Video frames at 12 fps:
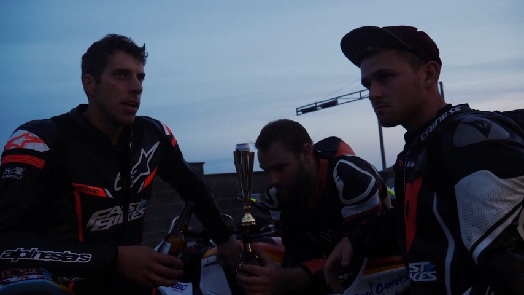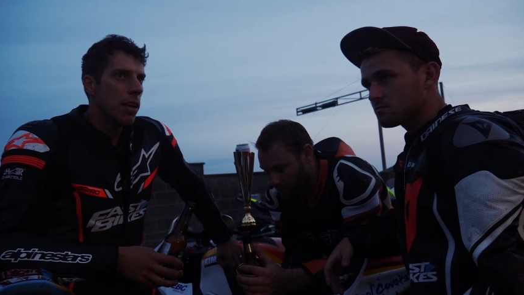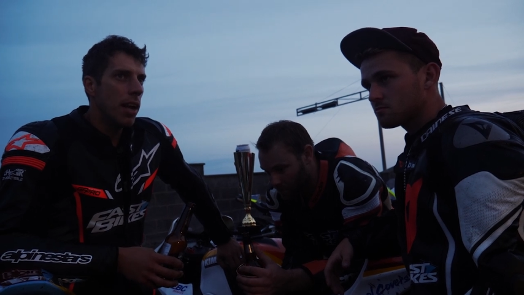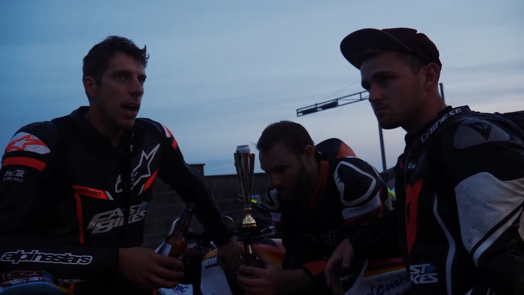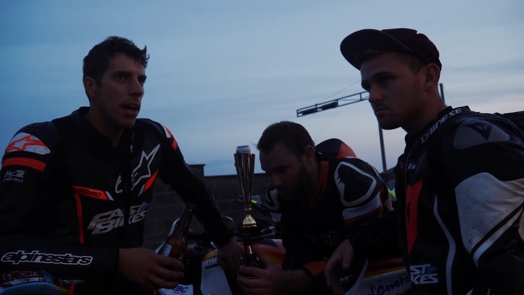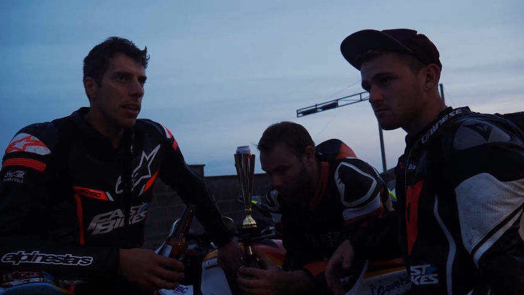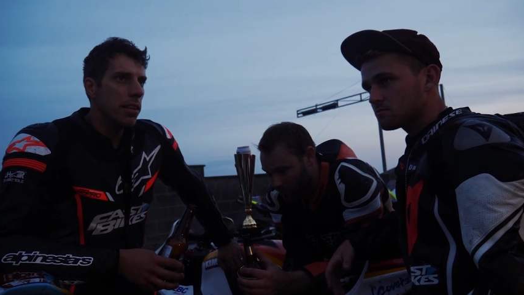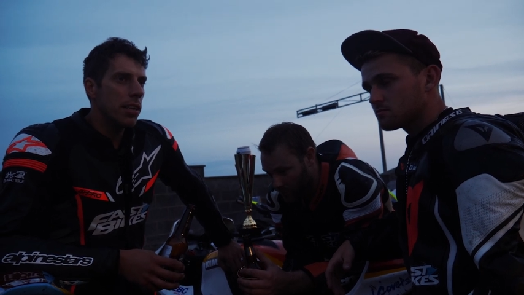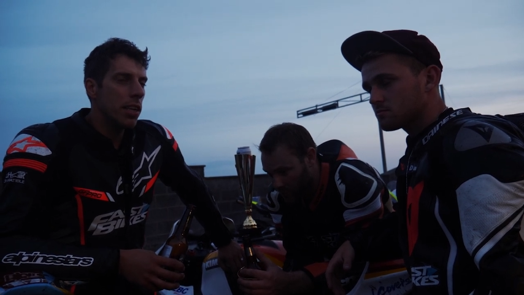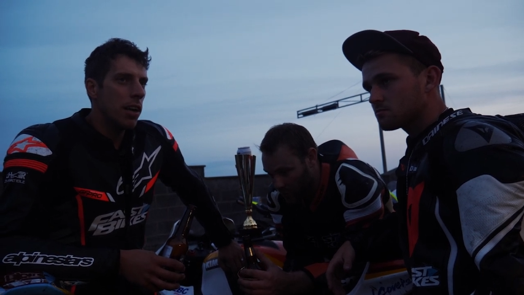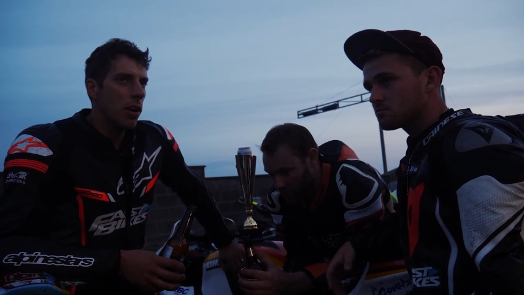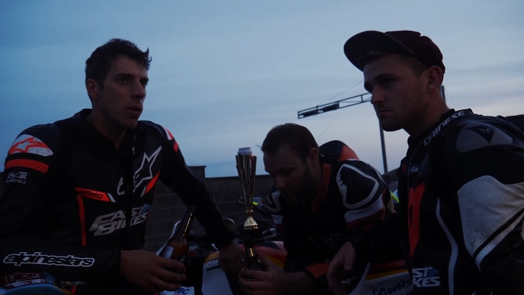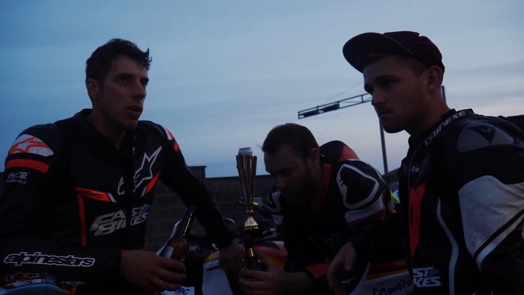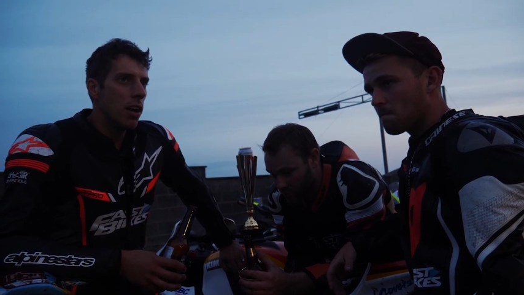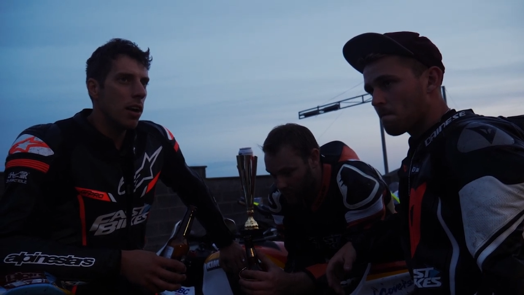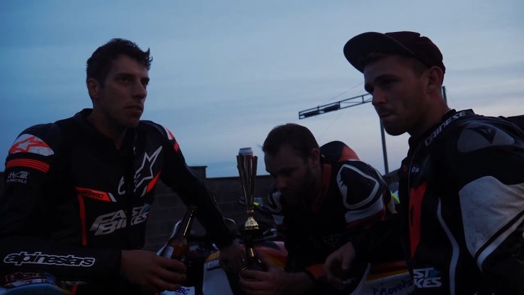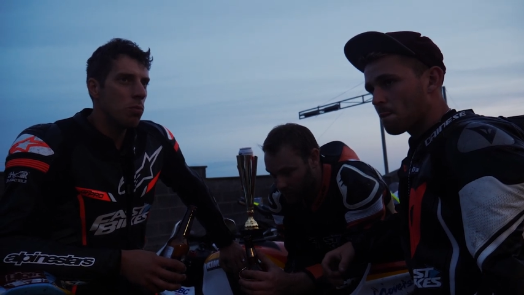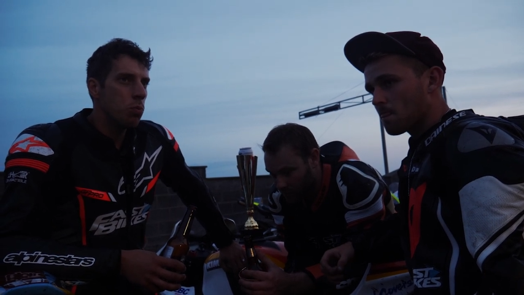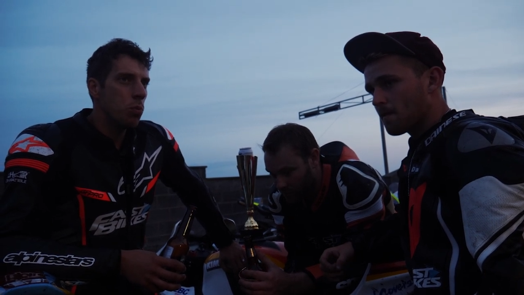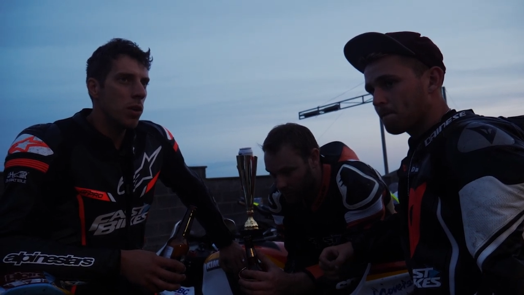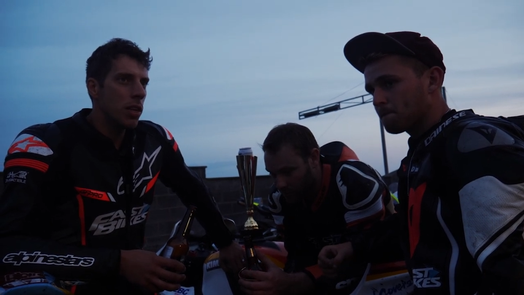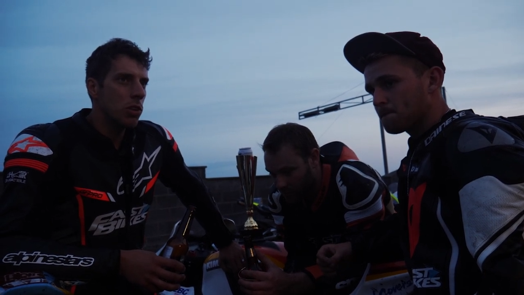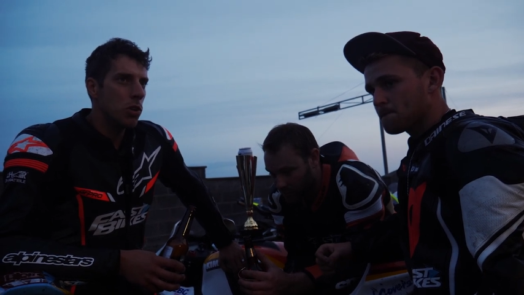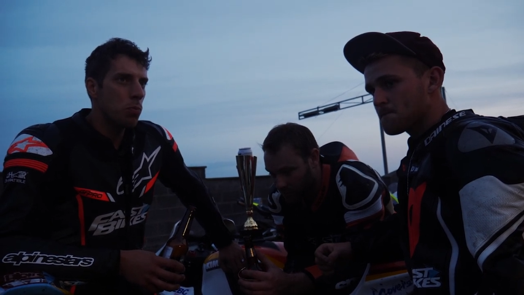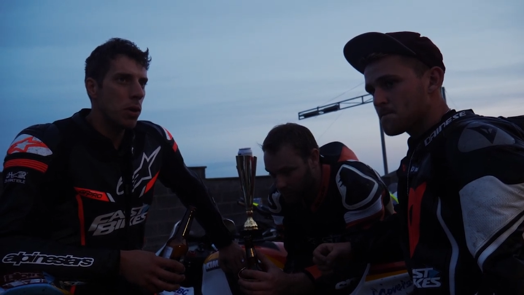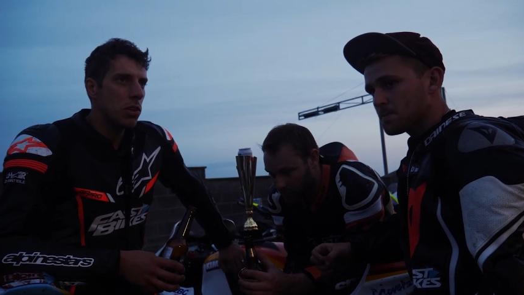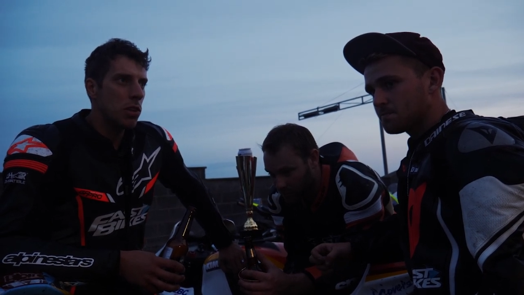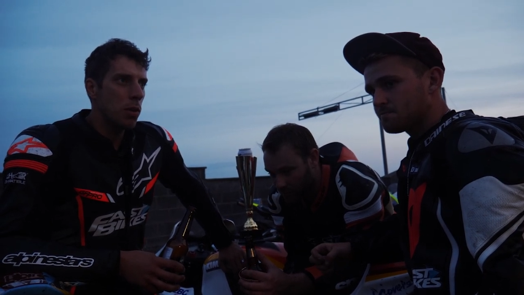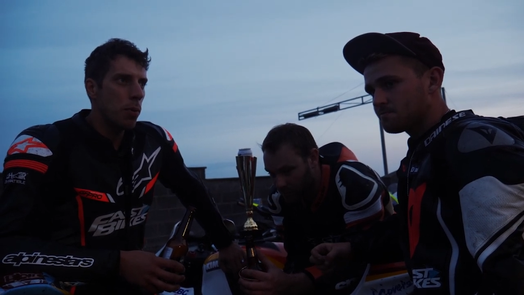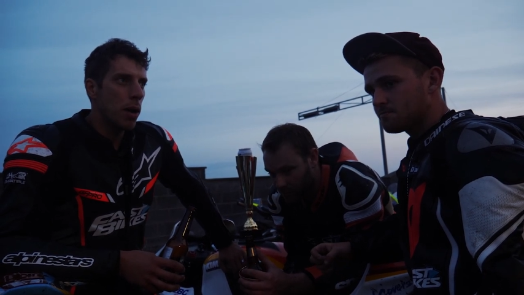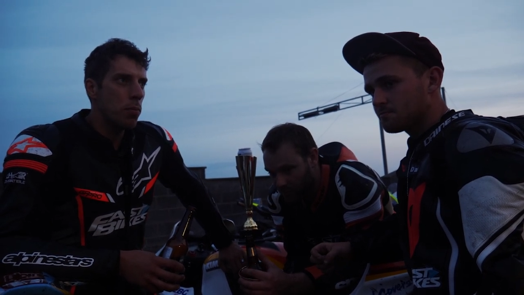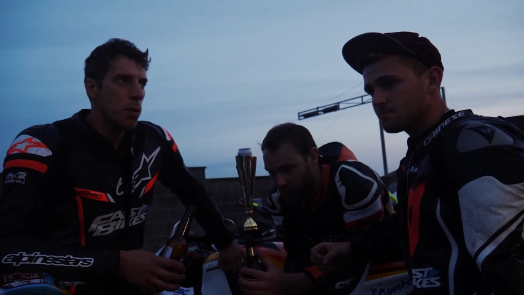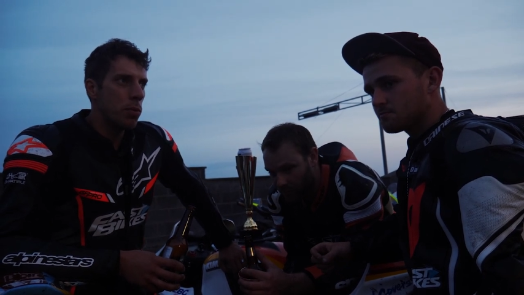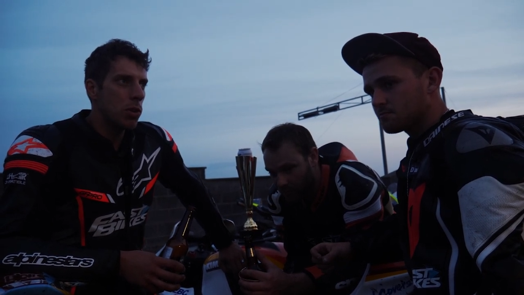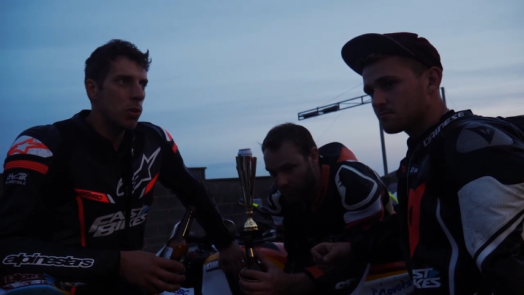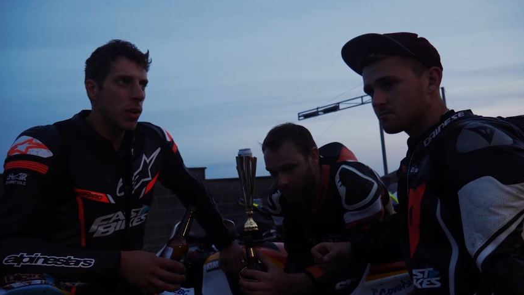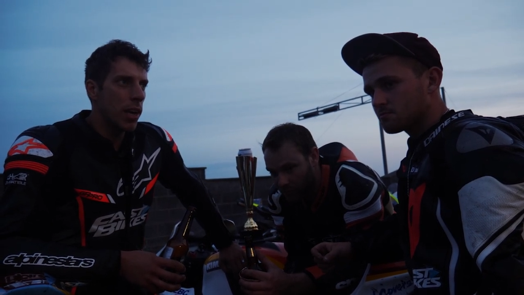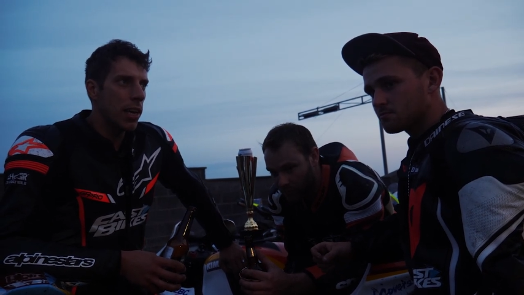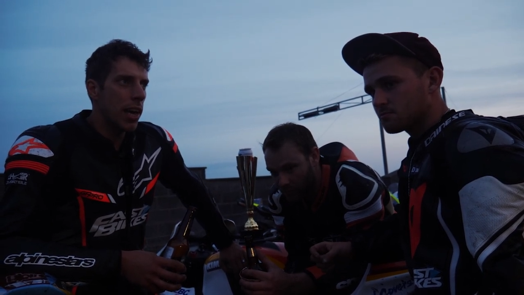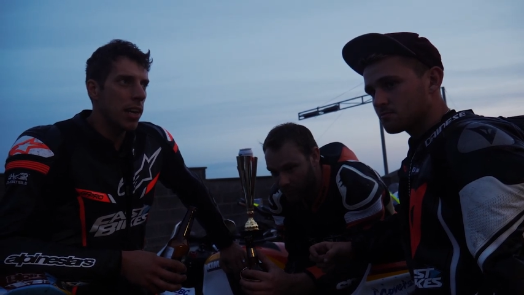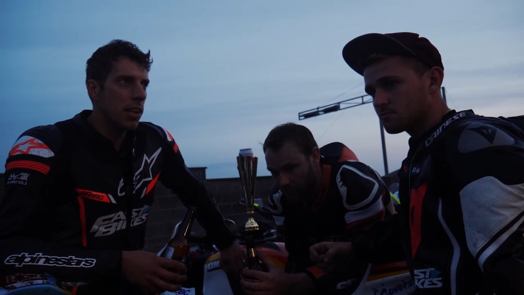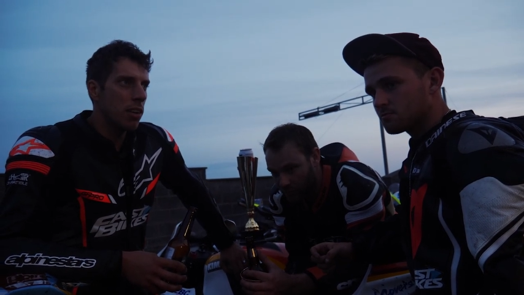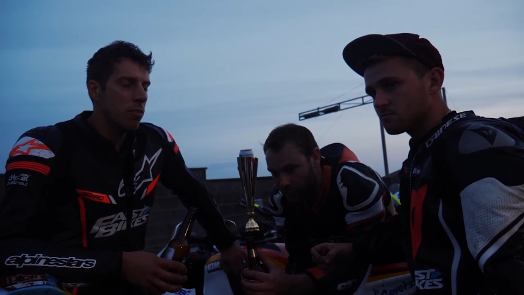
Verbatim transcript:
Speaker 1: yeah, you know, well they just mentioned about maybe doing it again,